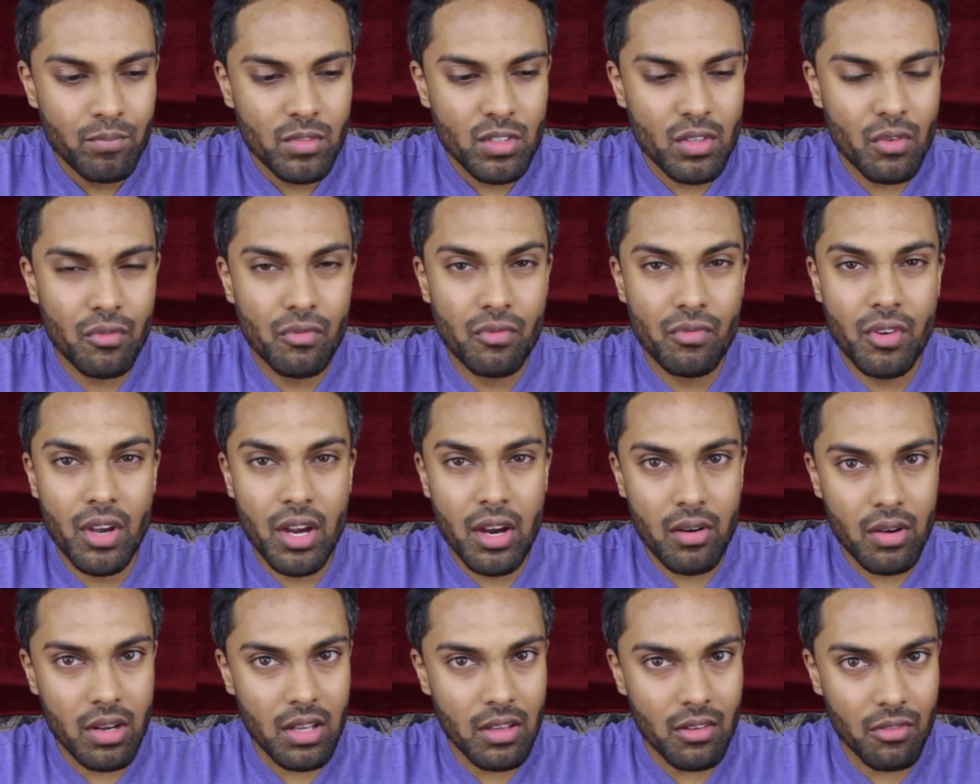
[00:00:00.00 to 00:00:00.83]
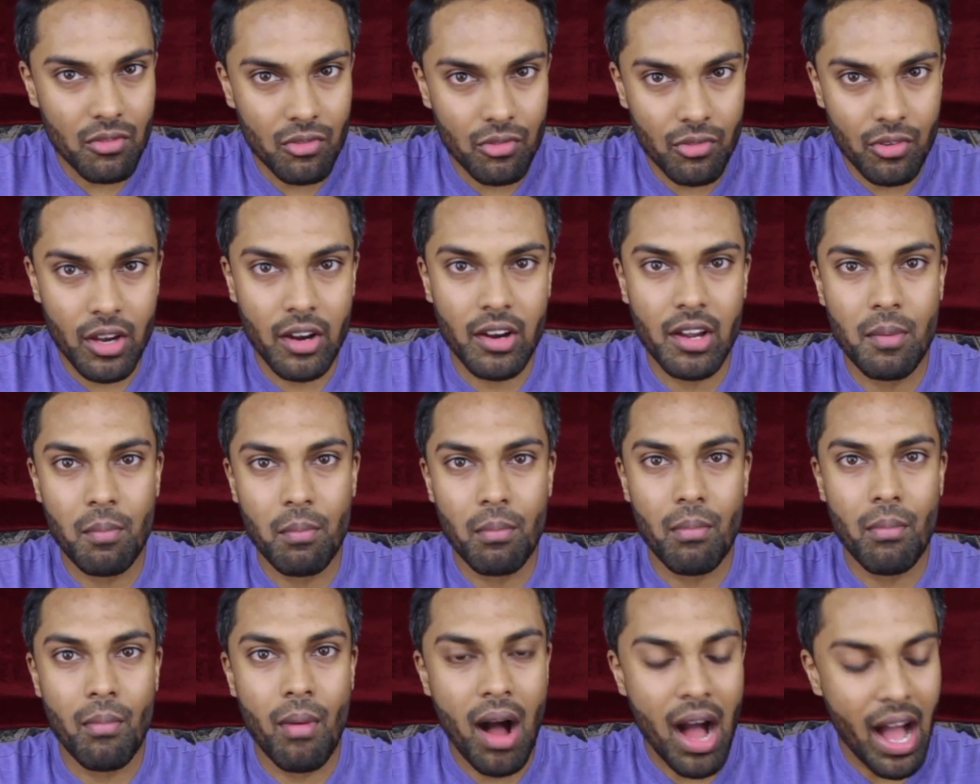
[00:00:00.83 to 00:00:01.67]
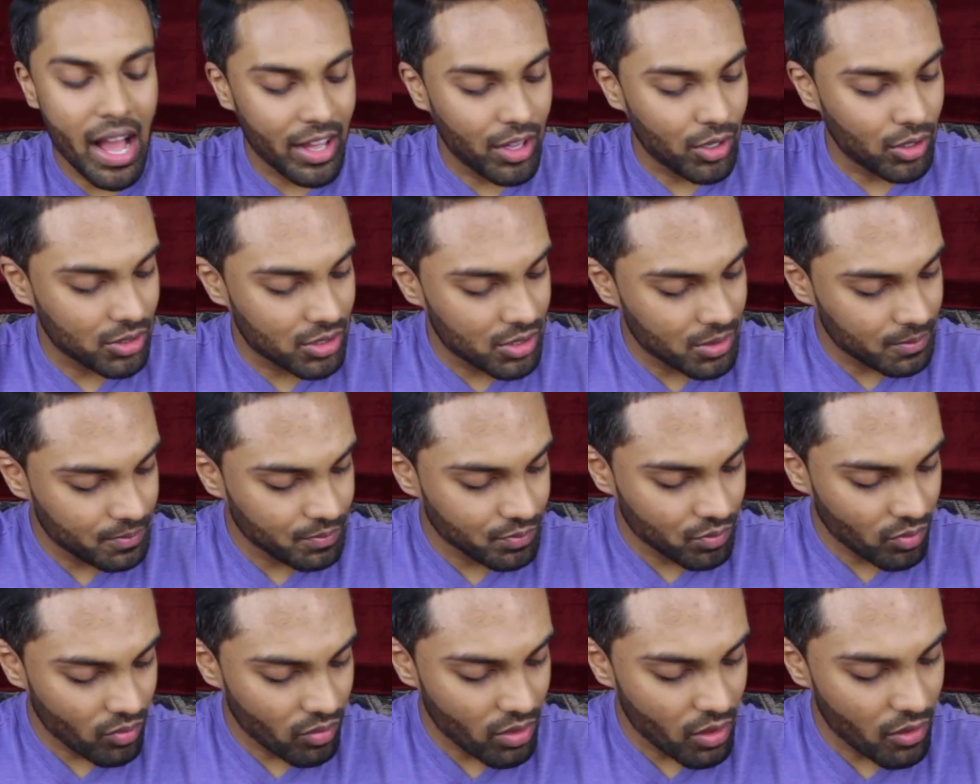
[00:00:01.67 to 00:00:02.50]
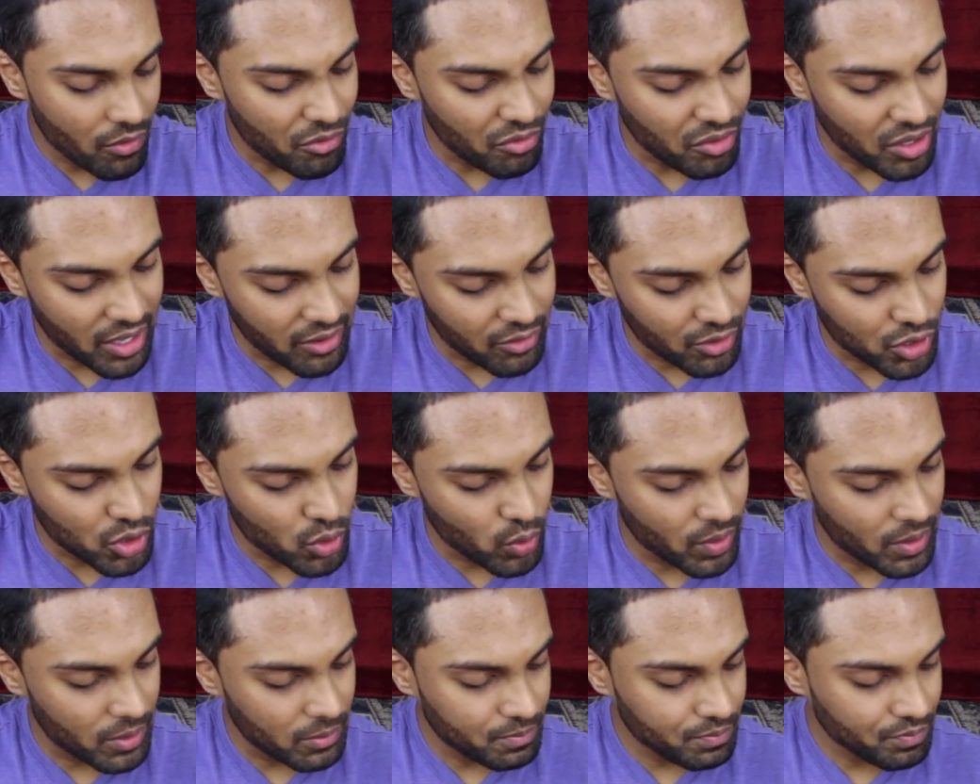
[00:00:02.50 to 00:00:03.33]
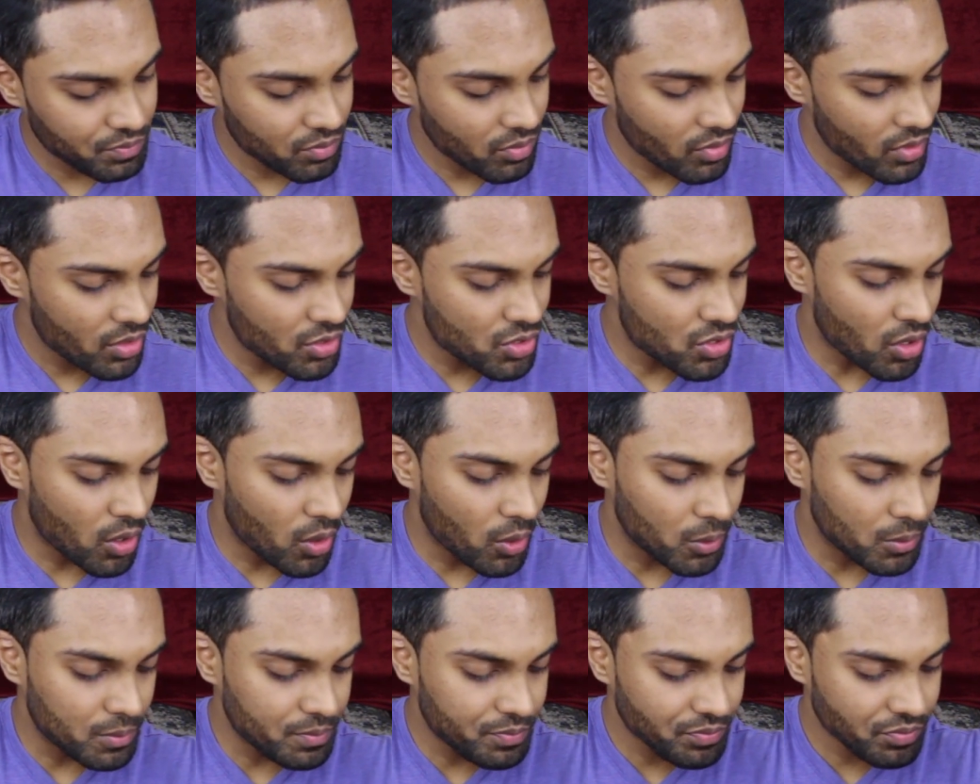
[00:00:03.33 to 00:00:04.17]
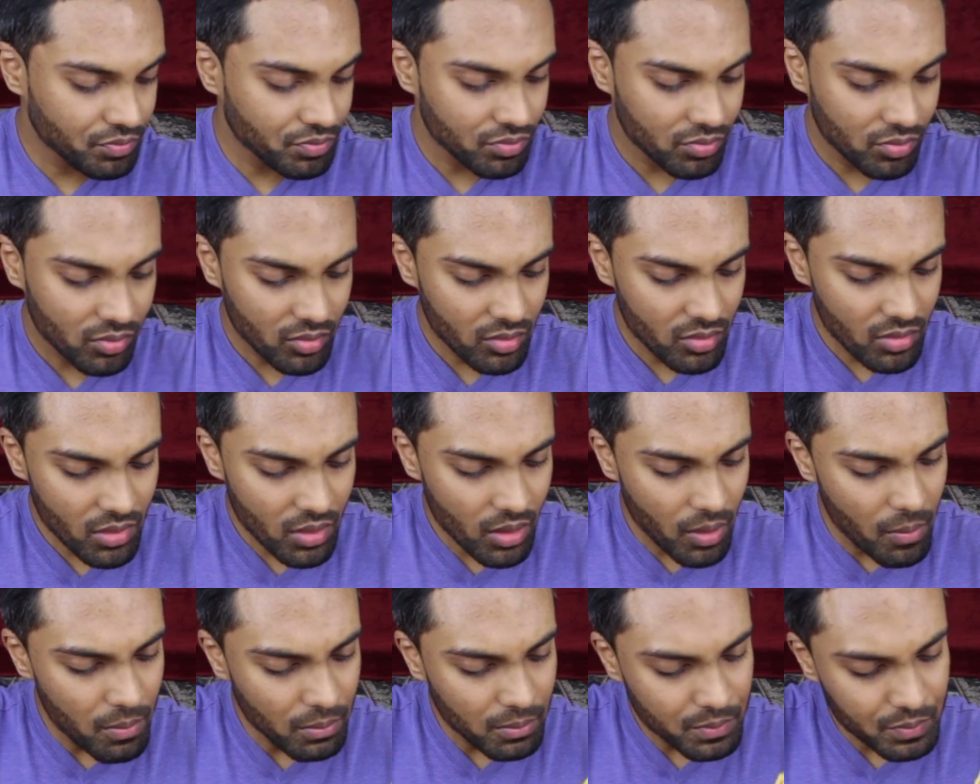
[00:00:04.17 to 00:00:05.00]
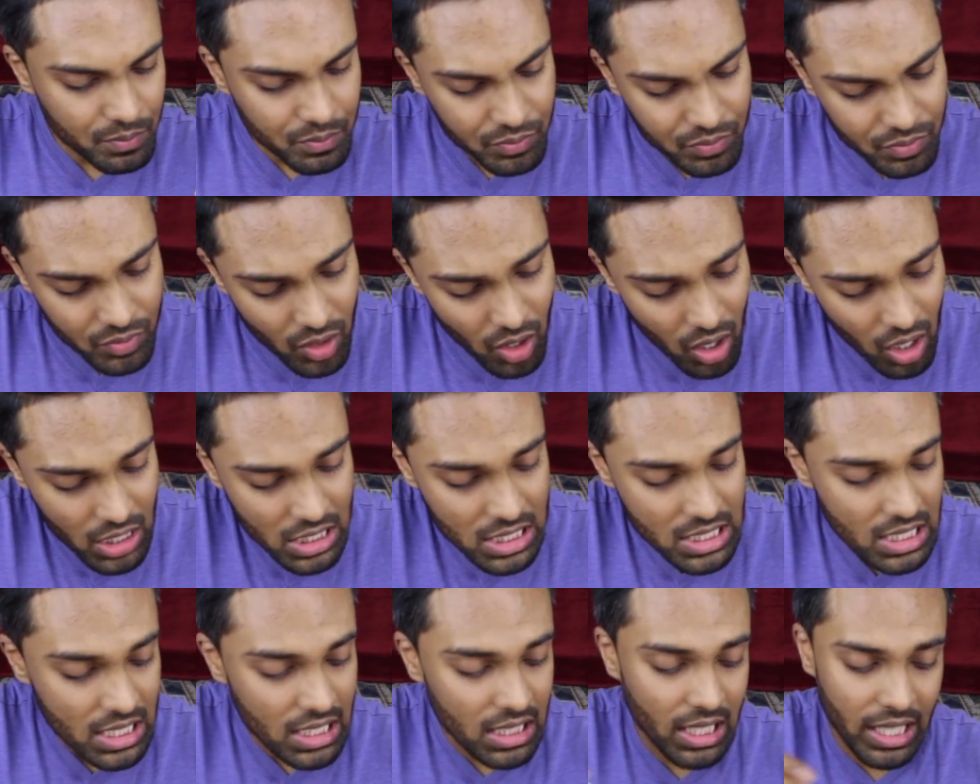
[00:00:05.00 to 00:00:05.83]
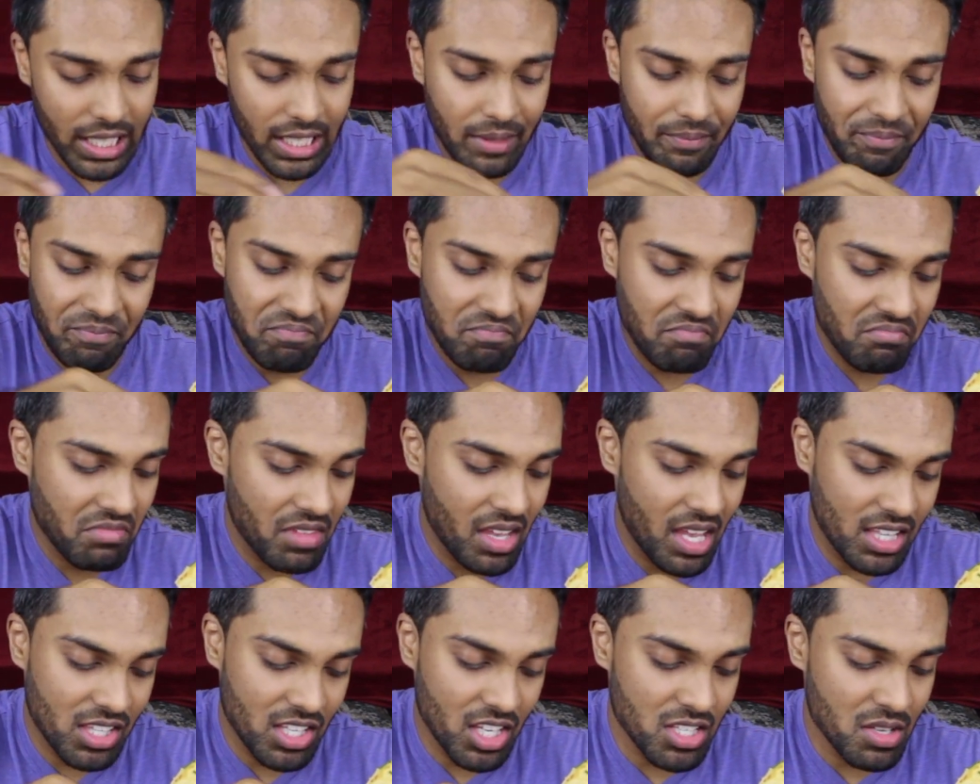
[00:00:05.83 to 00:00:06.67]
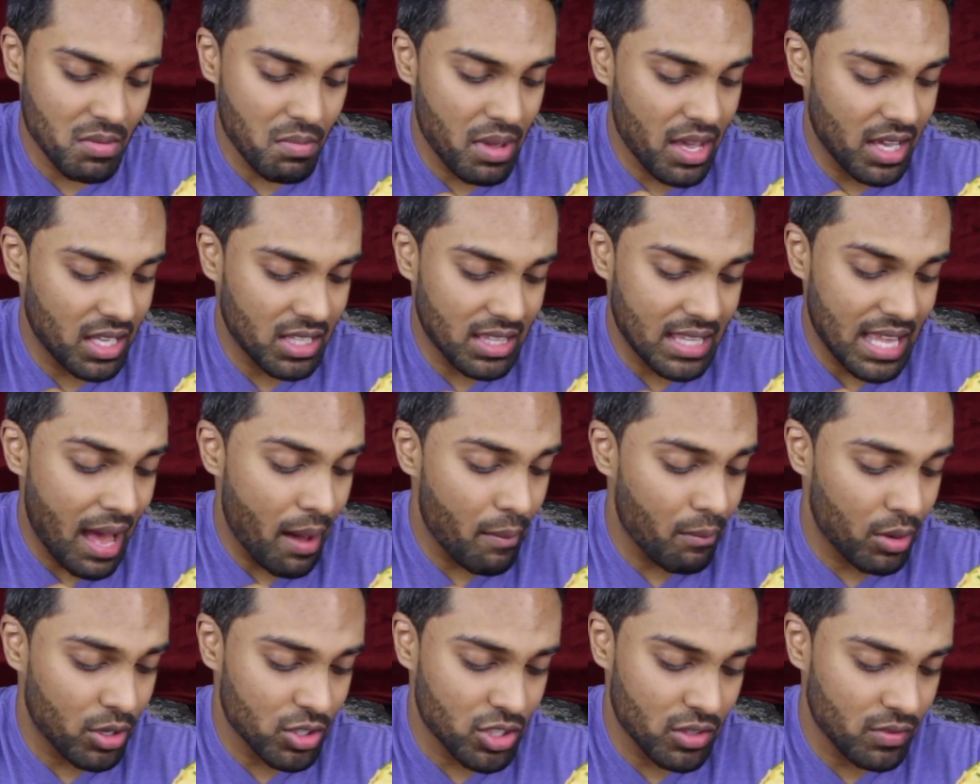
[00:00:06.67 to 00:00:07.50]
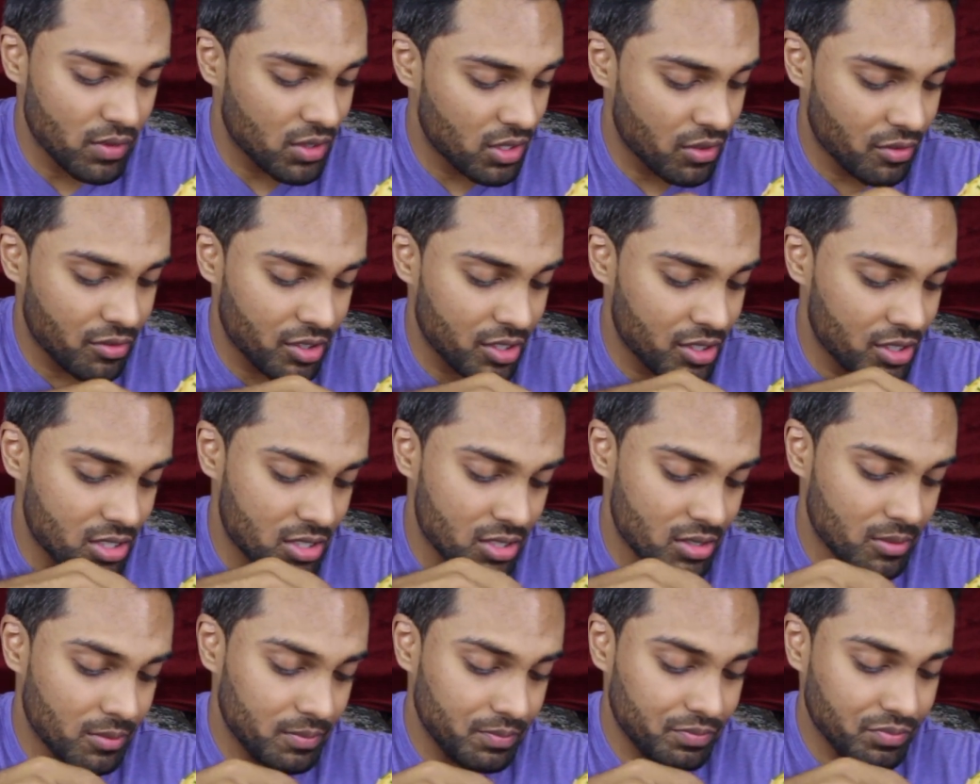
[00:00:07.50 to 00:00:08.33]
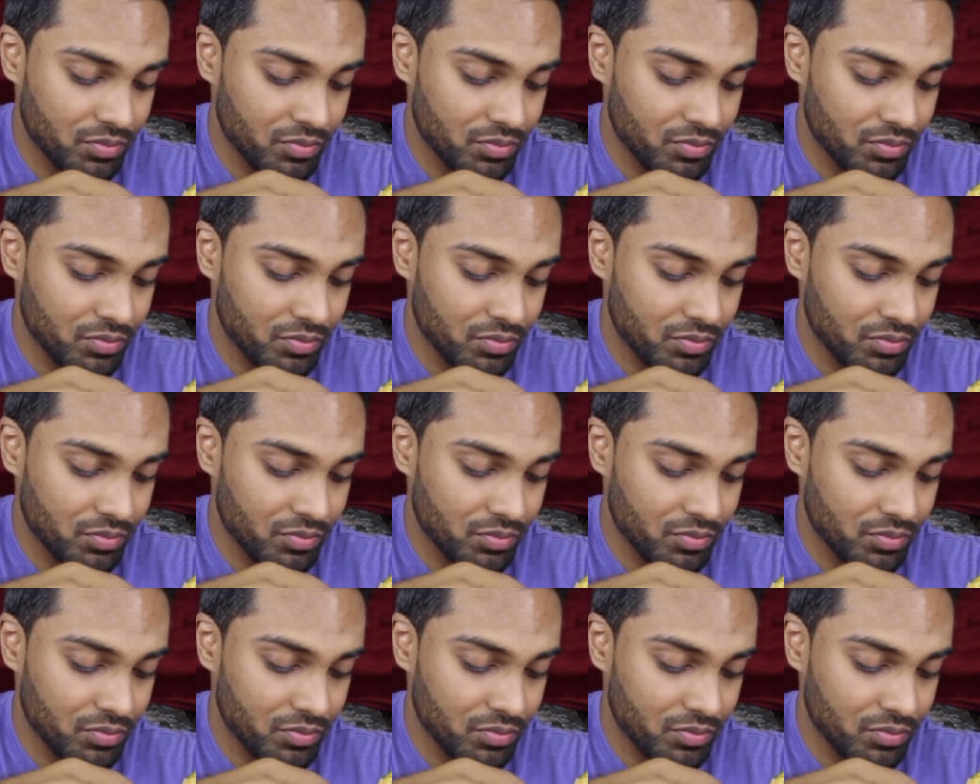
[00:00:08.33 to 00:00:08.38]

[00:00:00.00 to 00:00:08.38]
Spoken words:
It's a very, very mild flavor to it. So, honestly, like, it doesn't make that much of a difference.